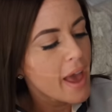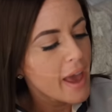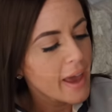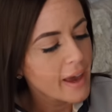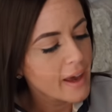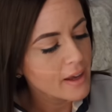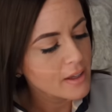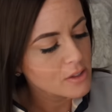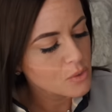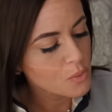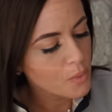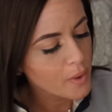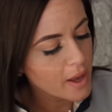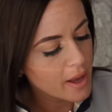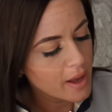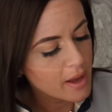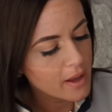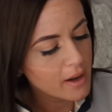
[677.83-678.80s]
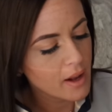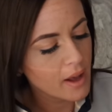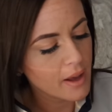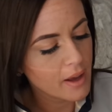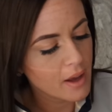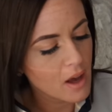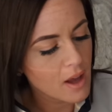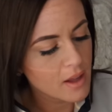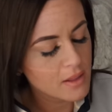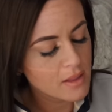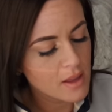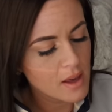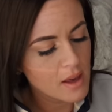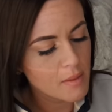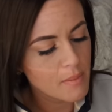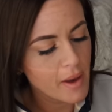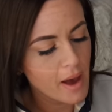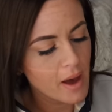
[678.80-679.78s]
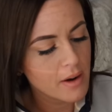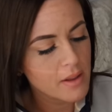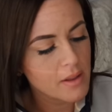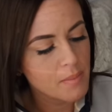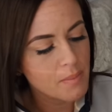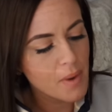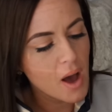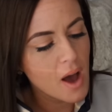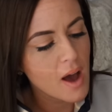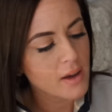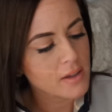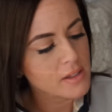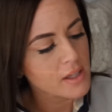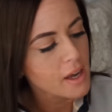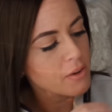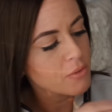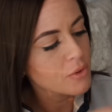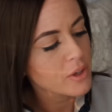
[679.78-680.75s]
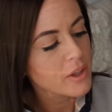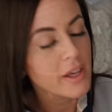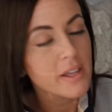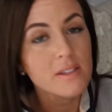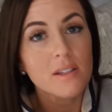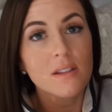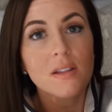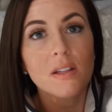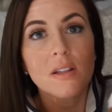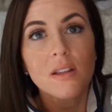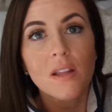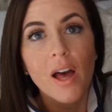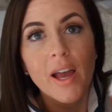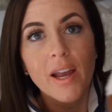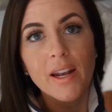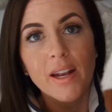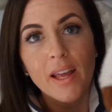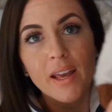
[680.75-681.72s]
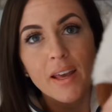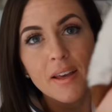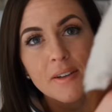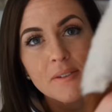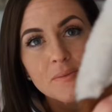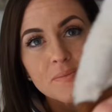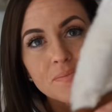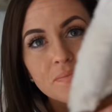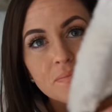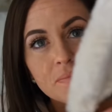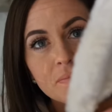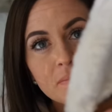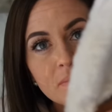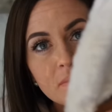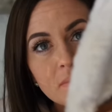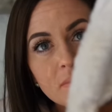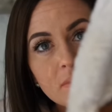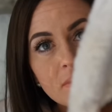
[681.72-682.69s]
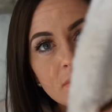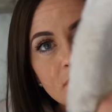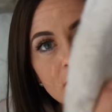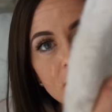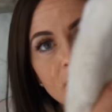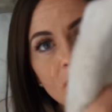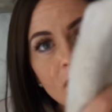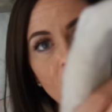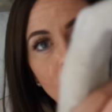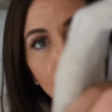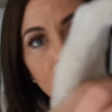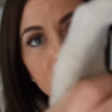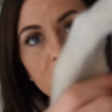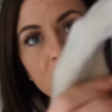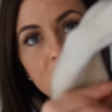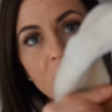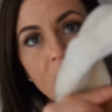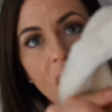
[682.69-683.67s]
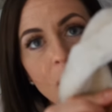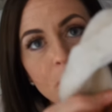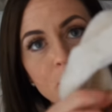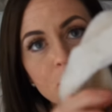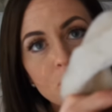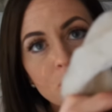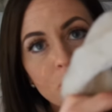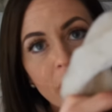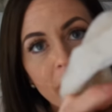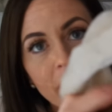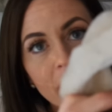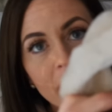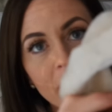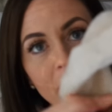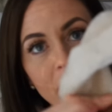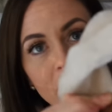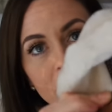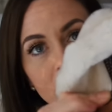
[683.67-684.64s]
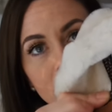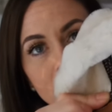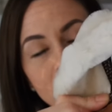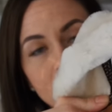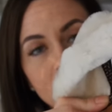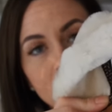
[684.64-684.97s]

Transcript: and when I got them out of the box I realized that the lining stops right here